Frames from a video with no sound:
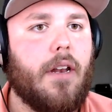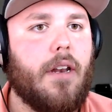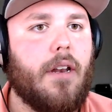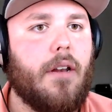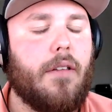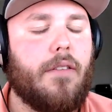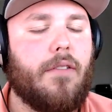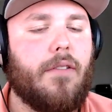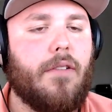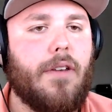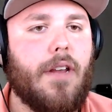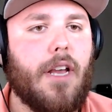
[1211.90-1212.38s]

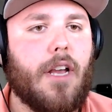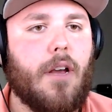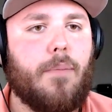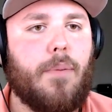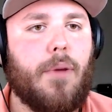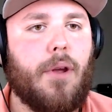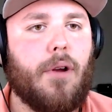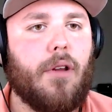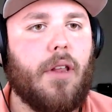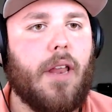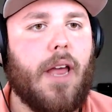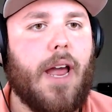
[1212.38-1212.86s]
It's
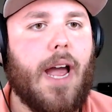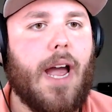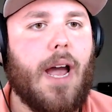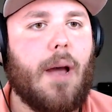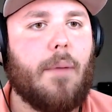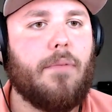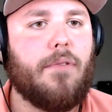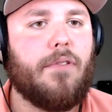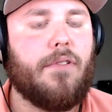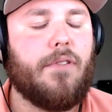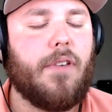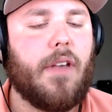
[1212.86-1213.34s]
Nicopure
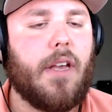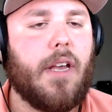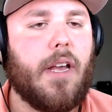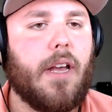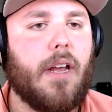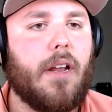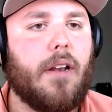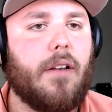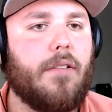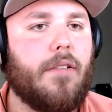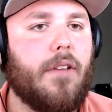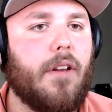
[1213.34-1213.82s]
Labs,
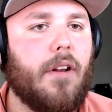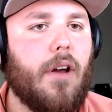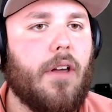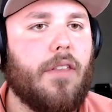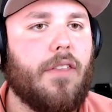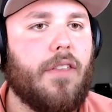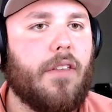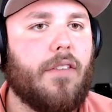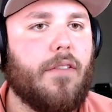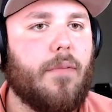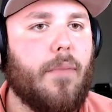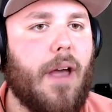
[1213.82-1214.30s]
and I
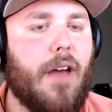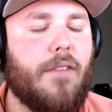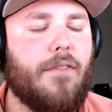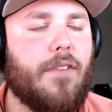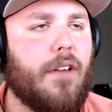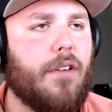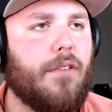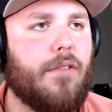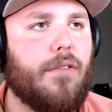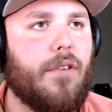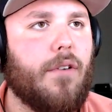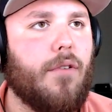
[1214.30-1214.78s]
think some
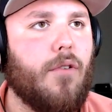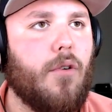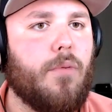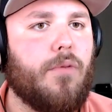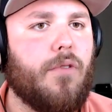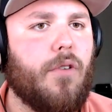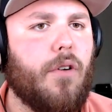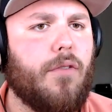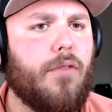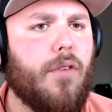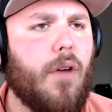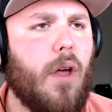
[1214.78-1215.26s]
advocacy
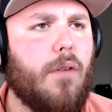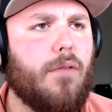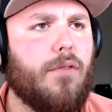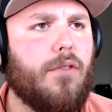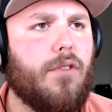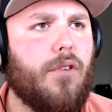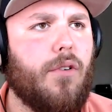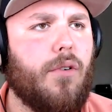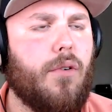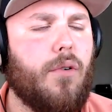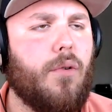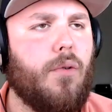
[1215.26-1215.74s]
groups are involved
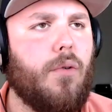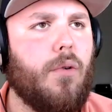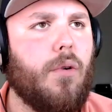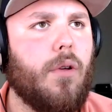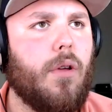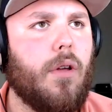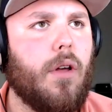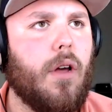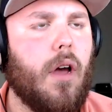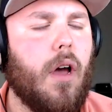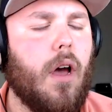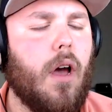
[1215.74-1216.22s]
too.
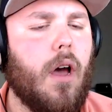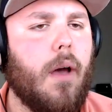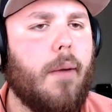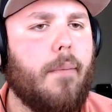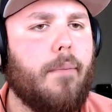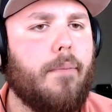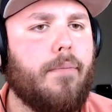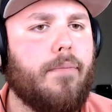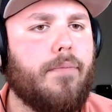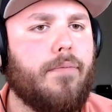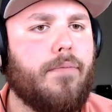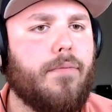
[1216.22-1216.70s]

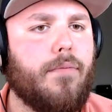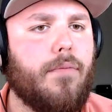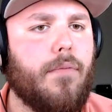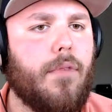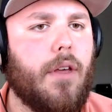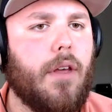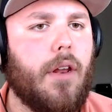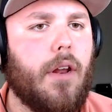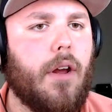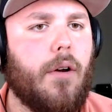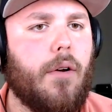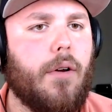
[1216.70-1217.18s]

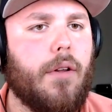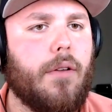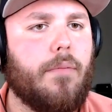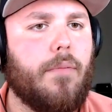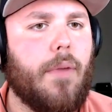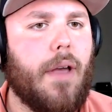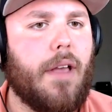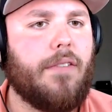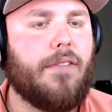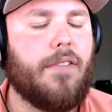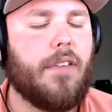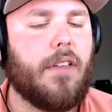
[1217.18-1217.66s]
And
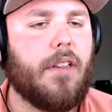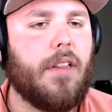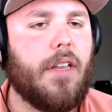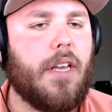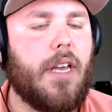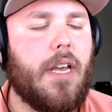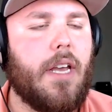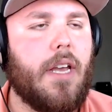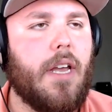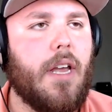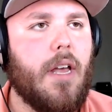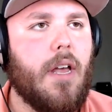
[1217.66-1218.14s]

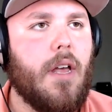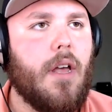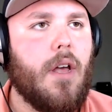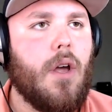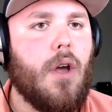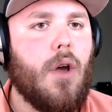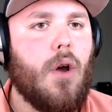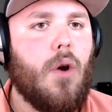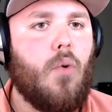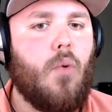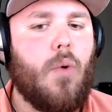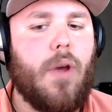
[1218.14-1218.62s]
basically
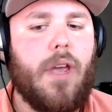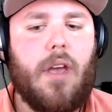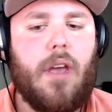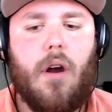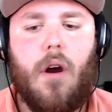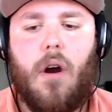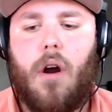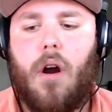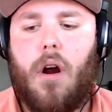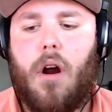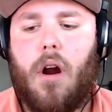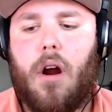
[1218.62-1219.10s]
we
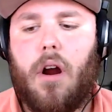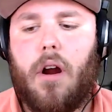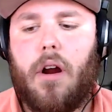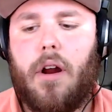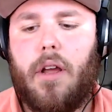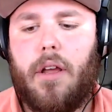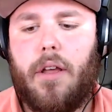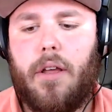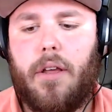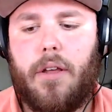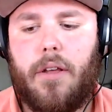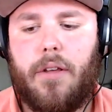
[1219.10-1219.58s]
are
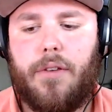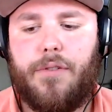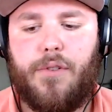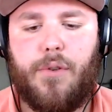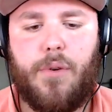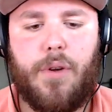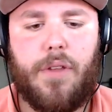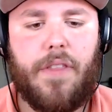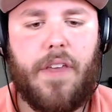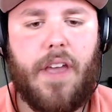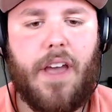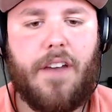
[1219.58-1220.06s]

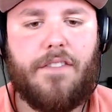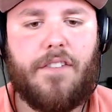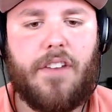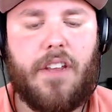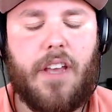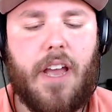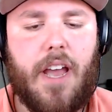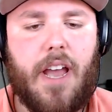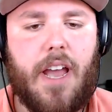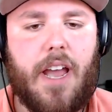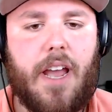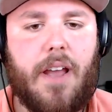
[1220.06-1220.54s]
suing the
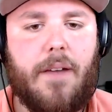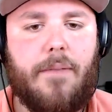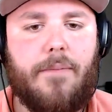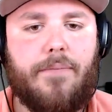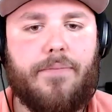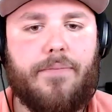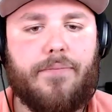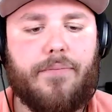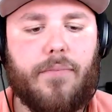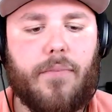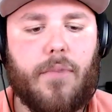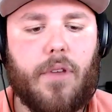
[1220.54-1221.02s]
FDA
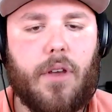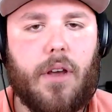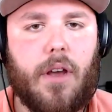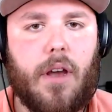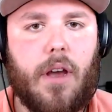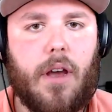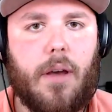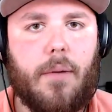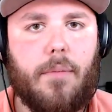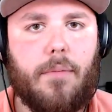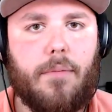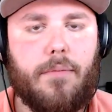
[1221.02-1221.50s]

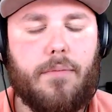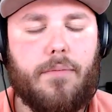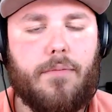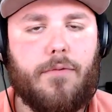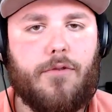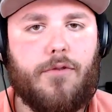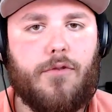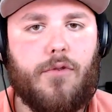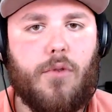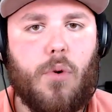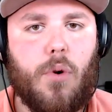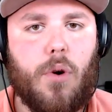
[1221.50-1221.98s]

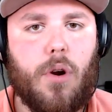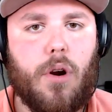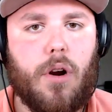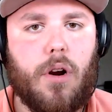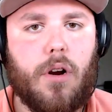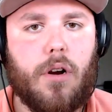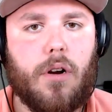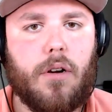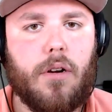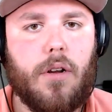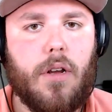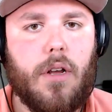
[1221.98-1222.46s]

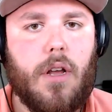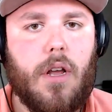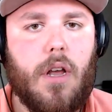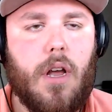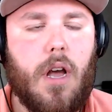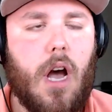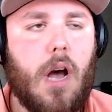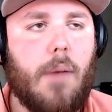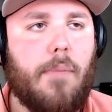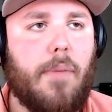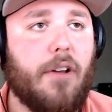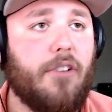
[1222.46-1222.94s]
for
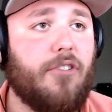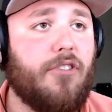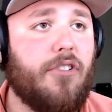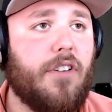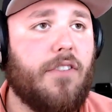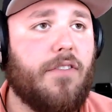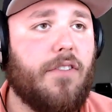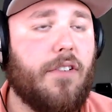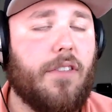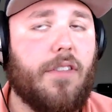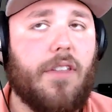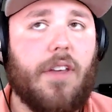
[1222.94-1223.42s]
a bunch of
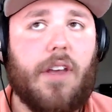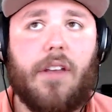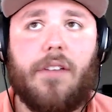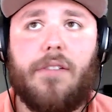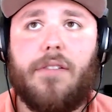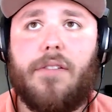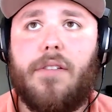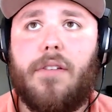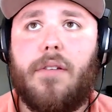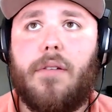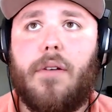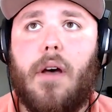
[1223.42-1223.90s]
different
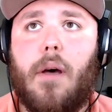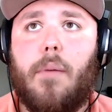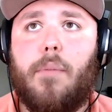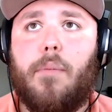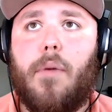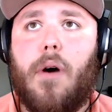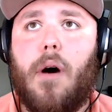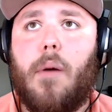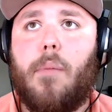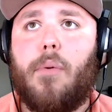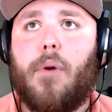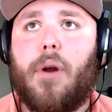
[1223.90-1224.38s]
things.
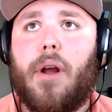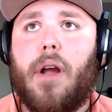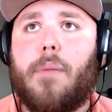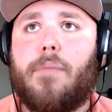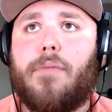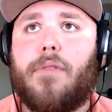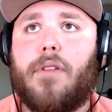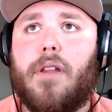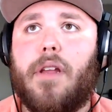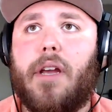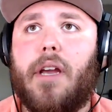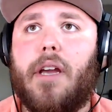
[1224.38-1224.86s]
I'll bring
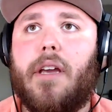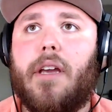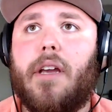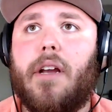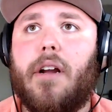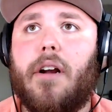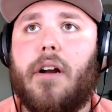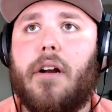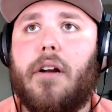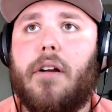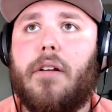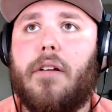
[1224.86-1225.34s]
up the link
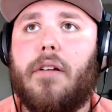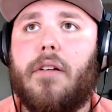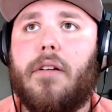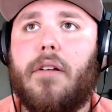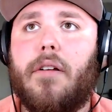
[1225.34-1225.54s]
here.